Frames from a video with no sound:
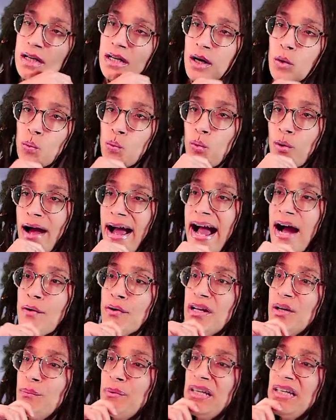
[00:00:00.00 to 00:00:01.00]

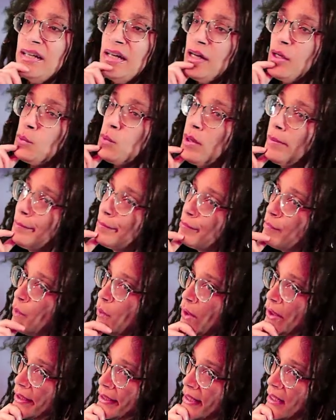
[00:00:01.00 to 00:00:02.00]
What
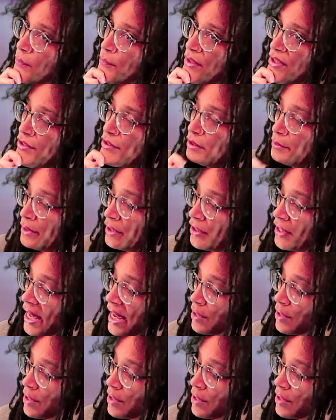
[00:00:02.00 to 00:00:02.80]
more can we do with that?